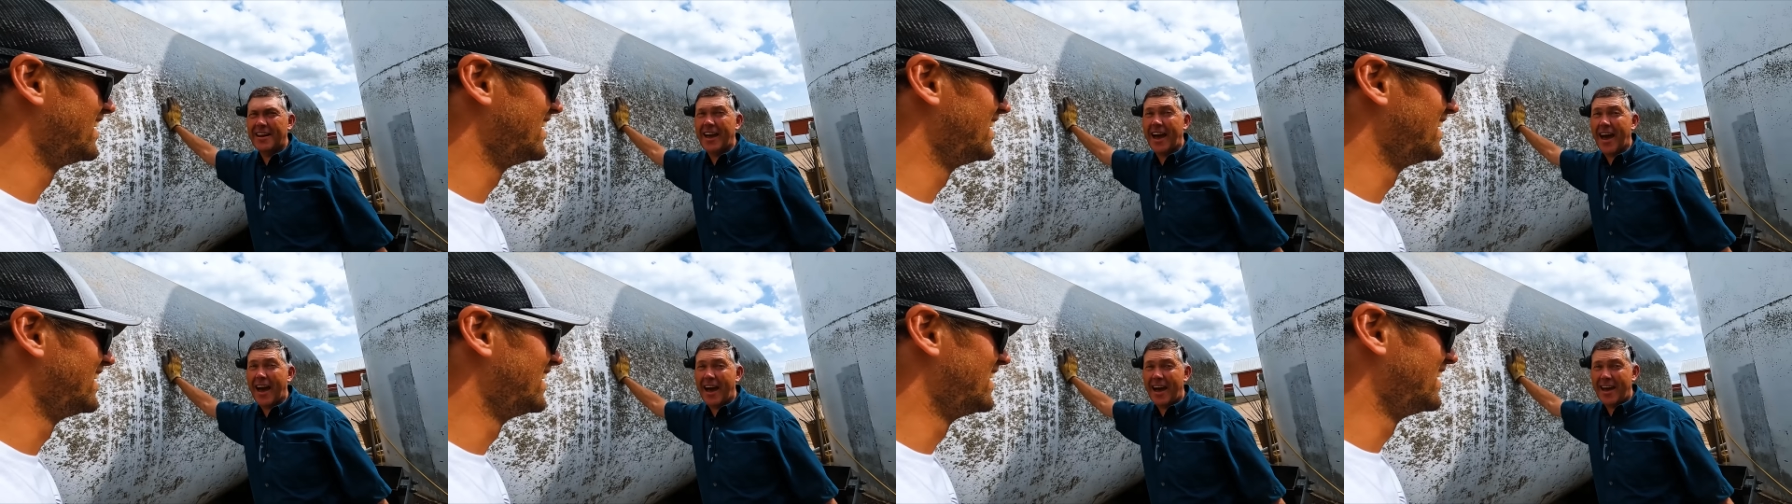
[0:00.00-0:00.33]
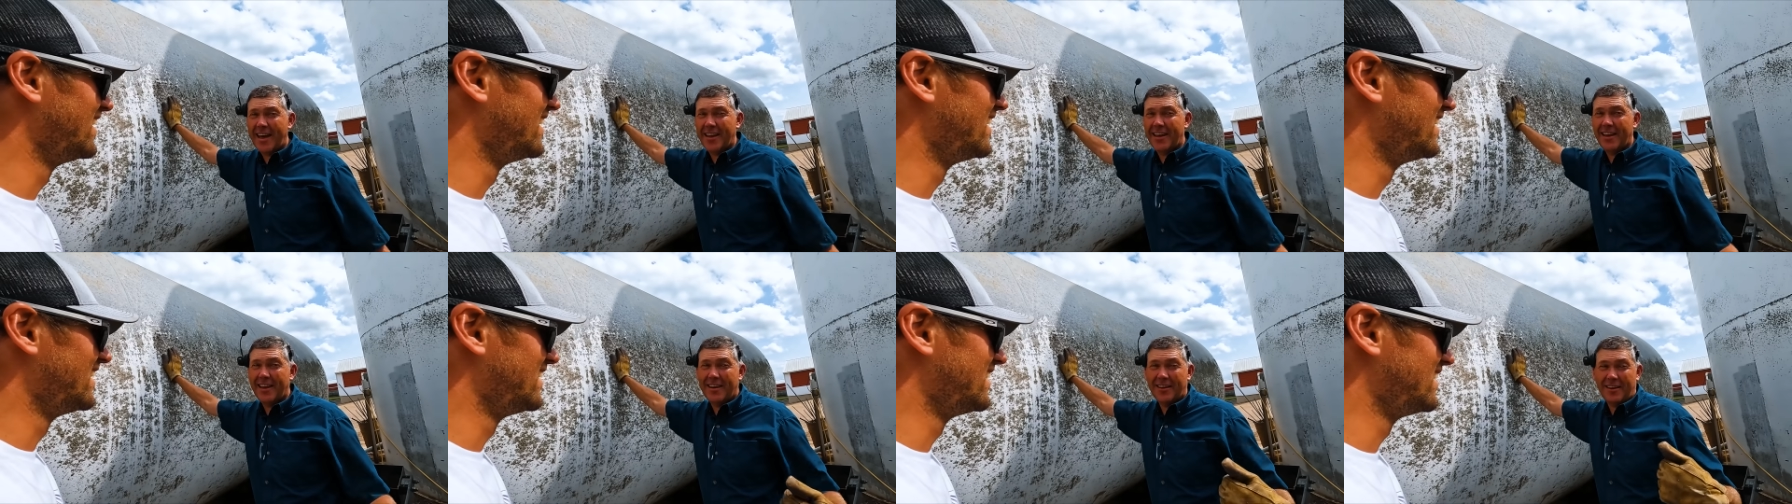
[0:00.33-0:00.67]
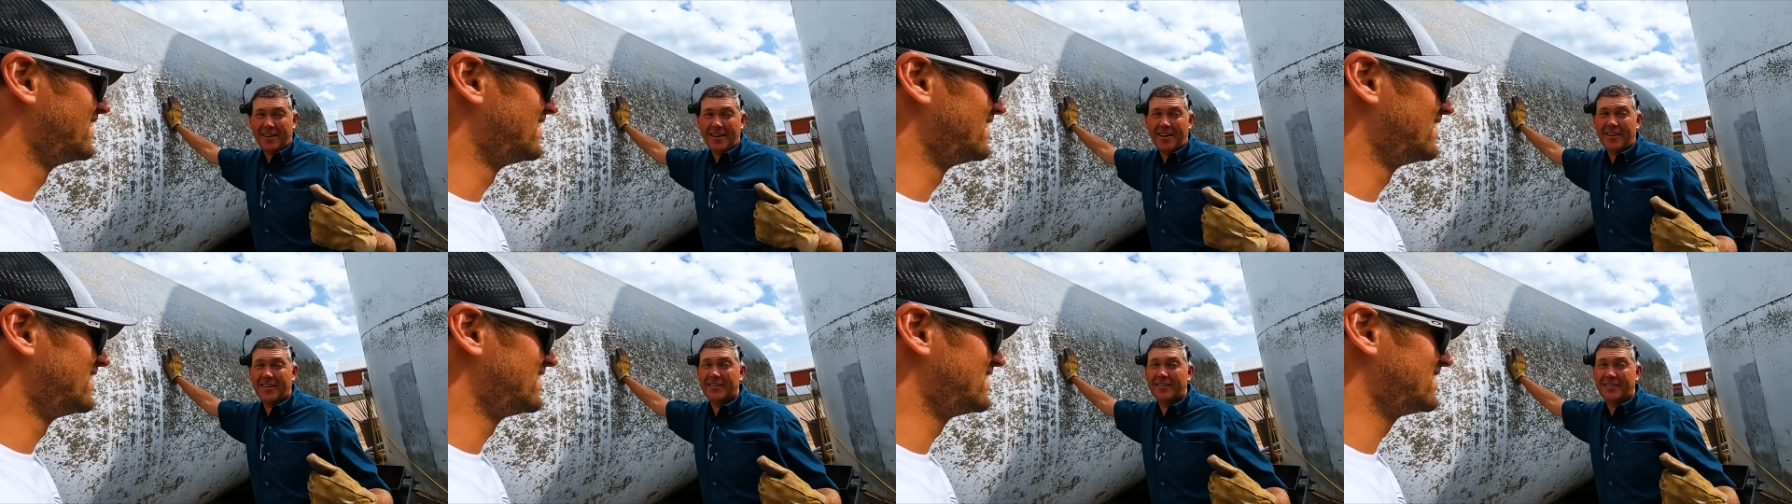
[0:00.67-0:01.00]
I had a
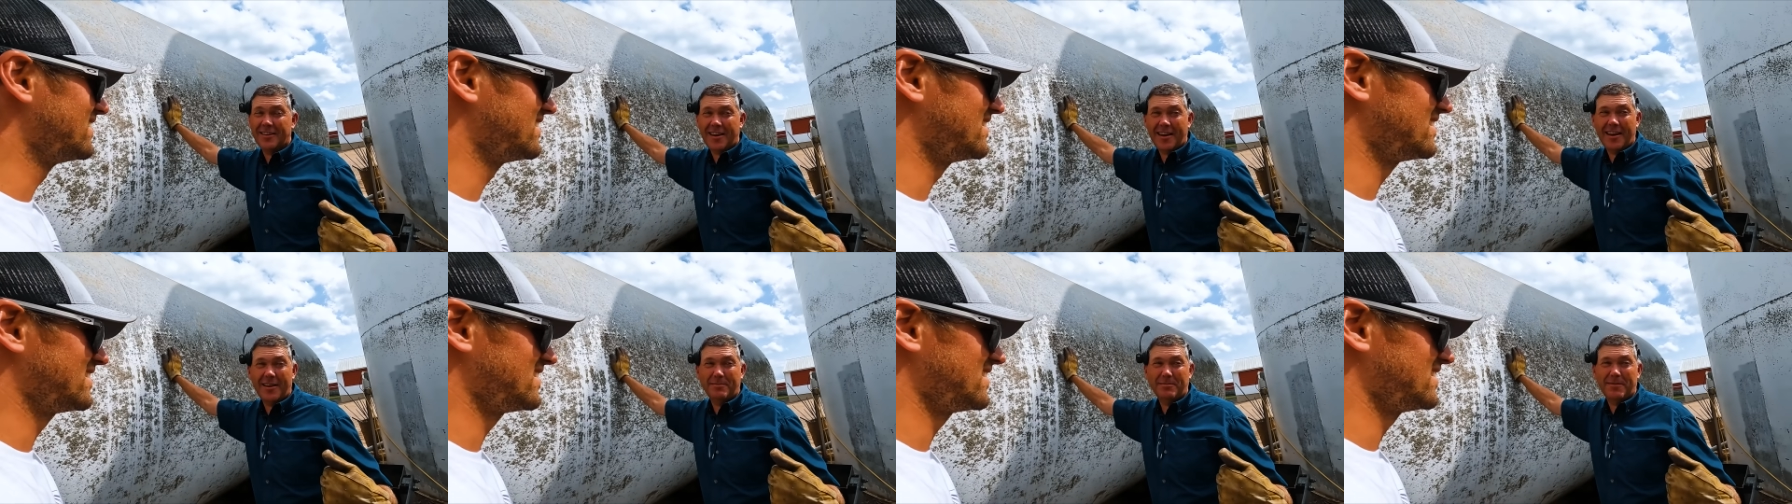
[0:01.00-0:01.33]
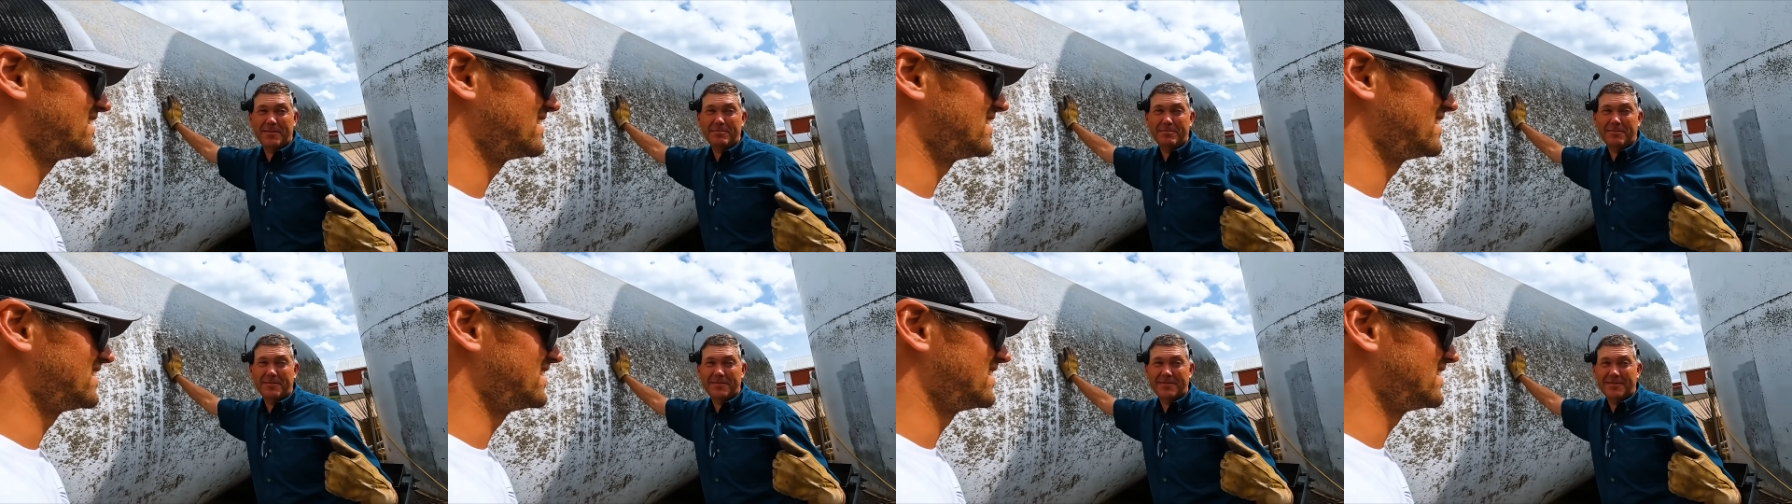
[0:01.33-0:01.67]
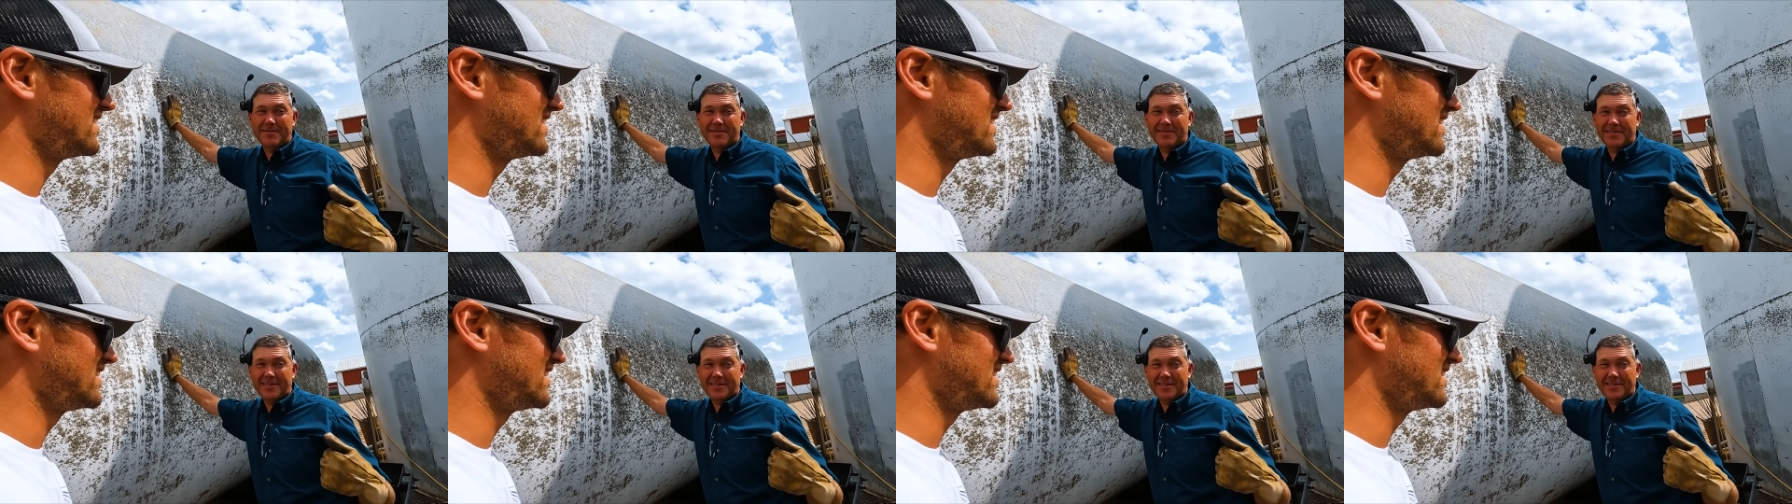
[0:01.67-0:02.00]
hard time
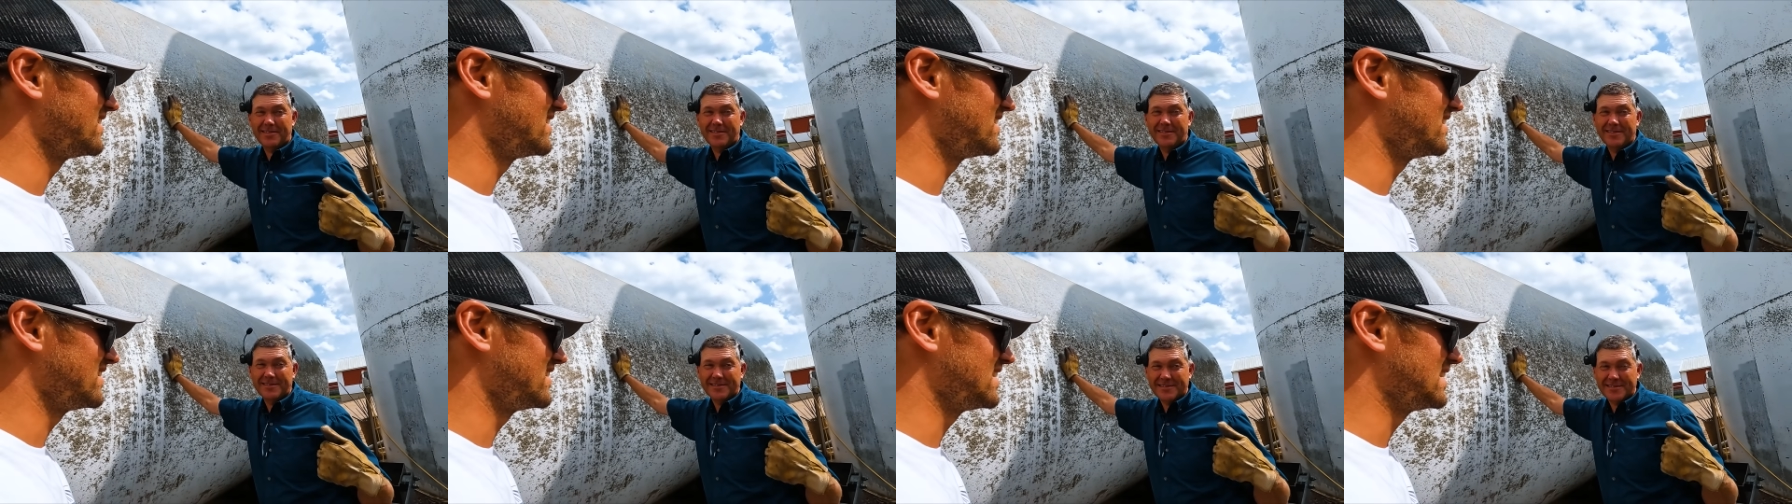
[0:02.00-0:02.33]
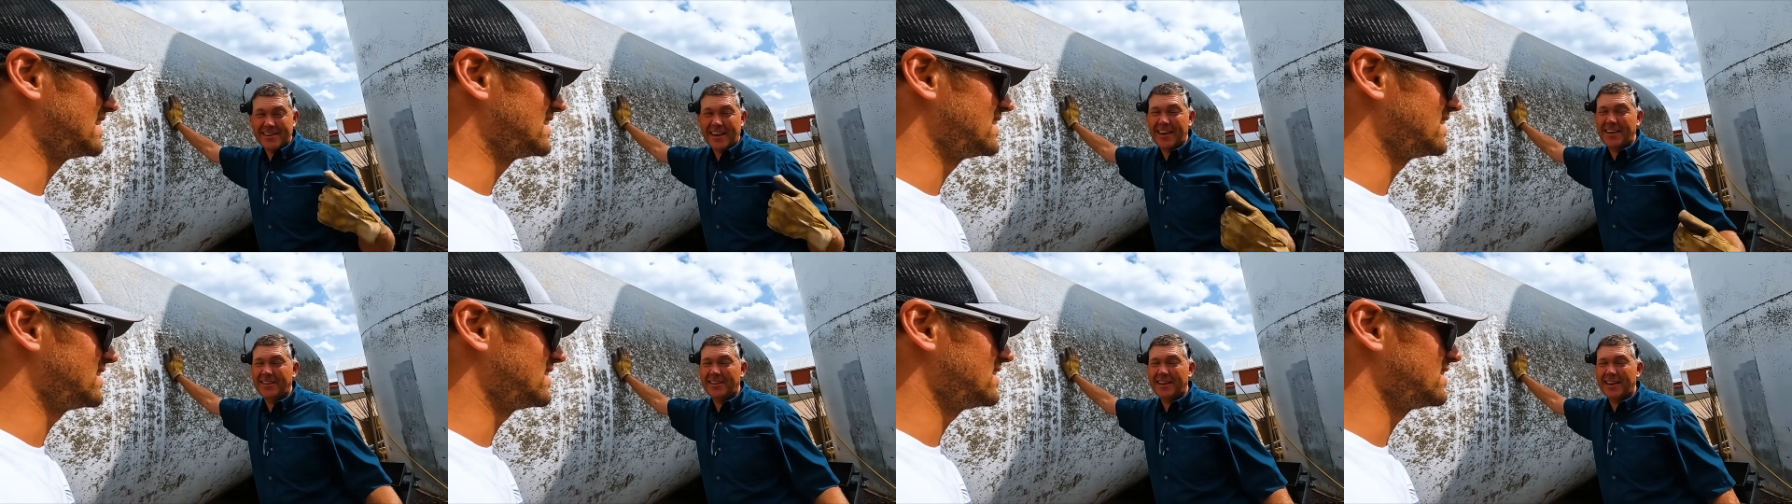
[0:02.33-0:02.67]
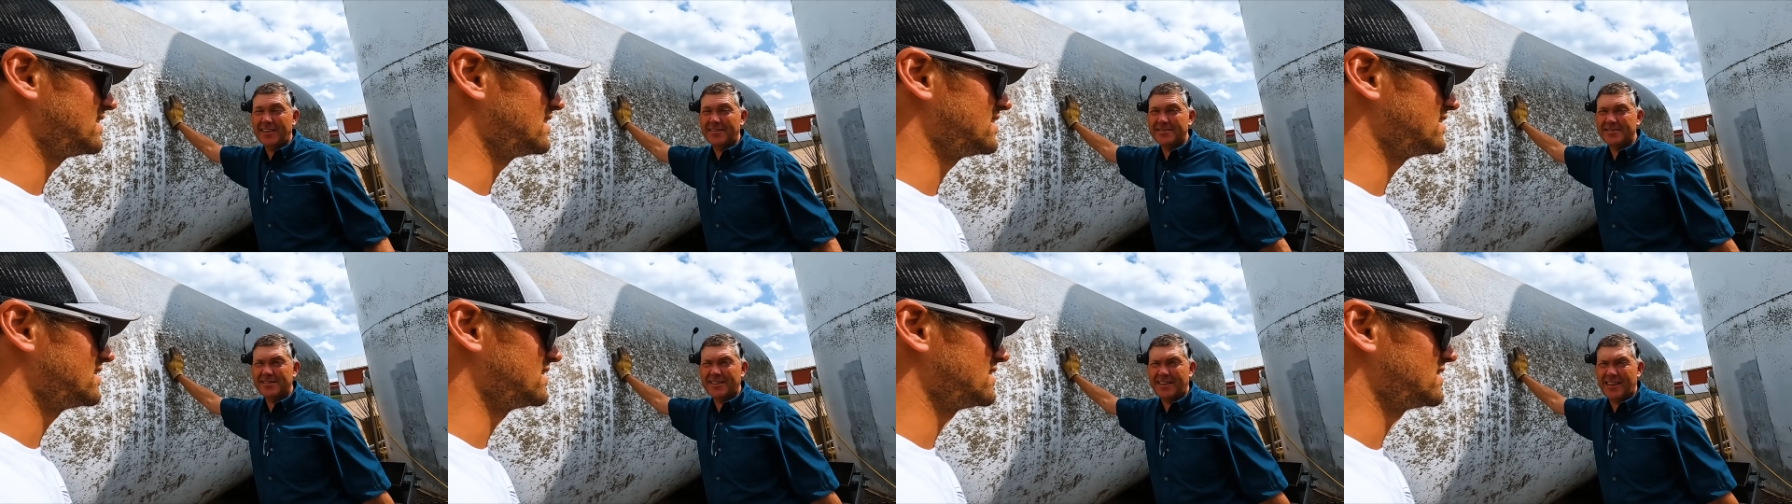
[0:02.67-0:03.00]
saying
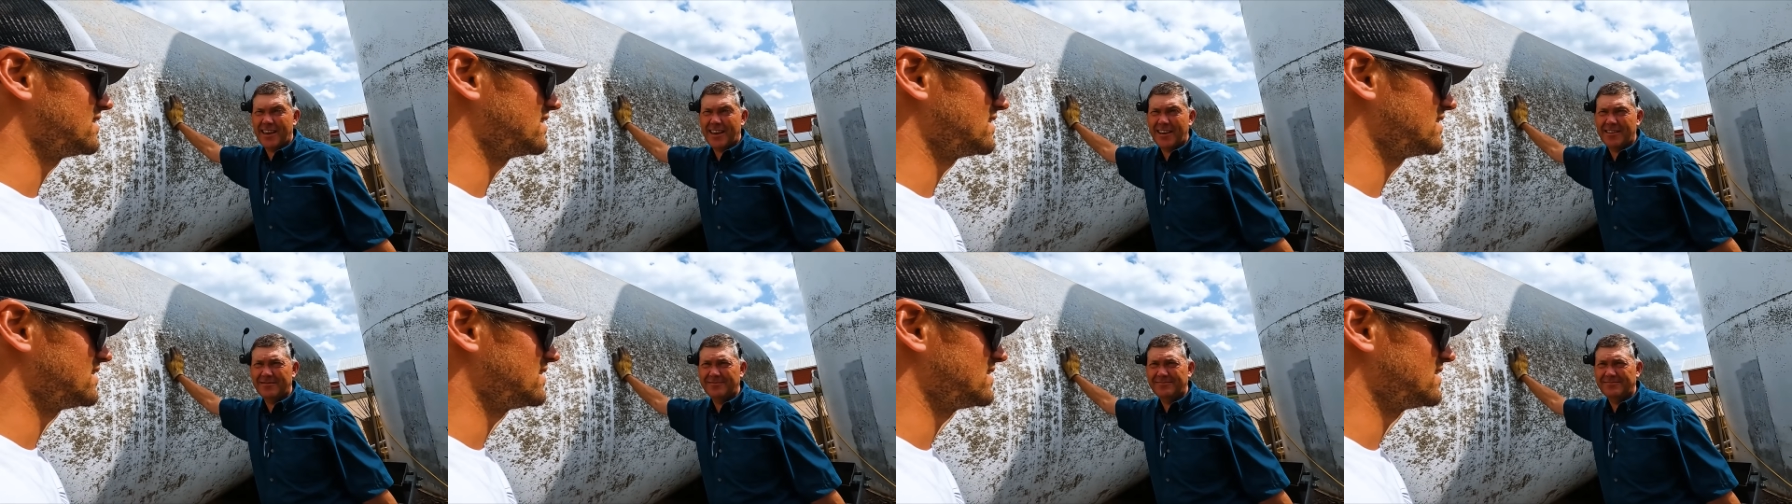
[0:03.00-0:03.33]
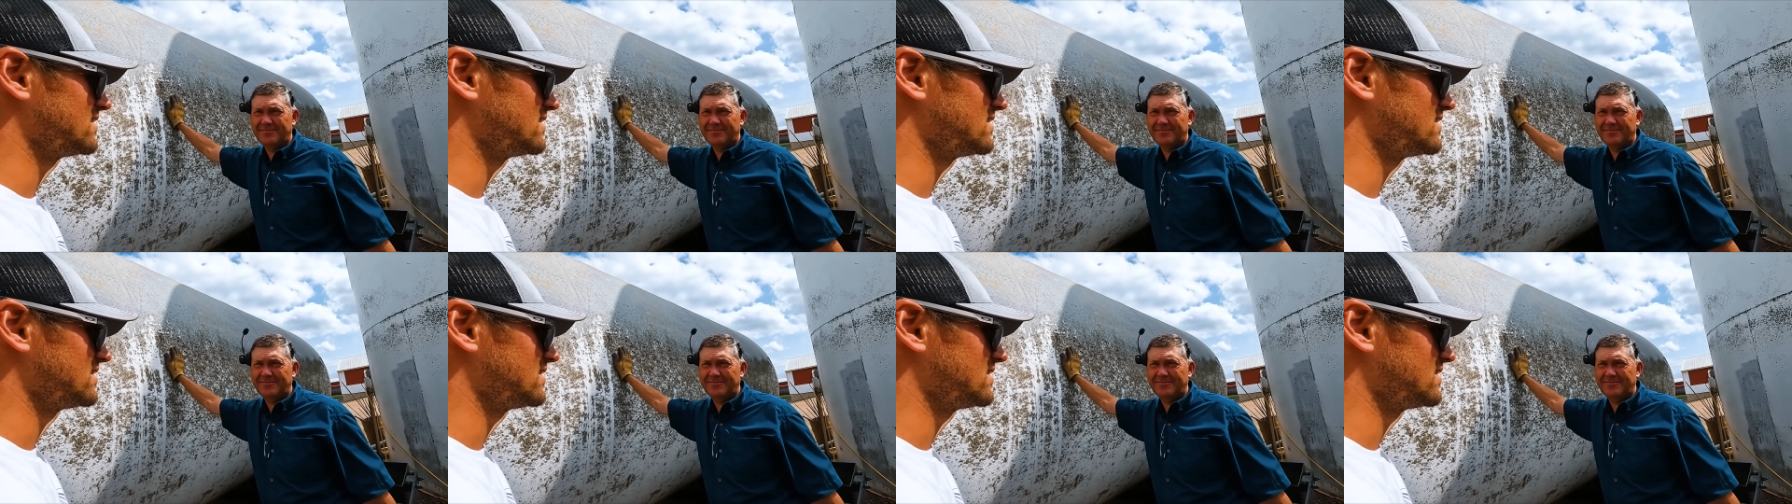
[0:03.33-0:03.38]
yes to that.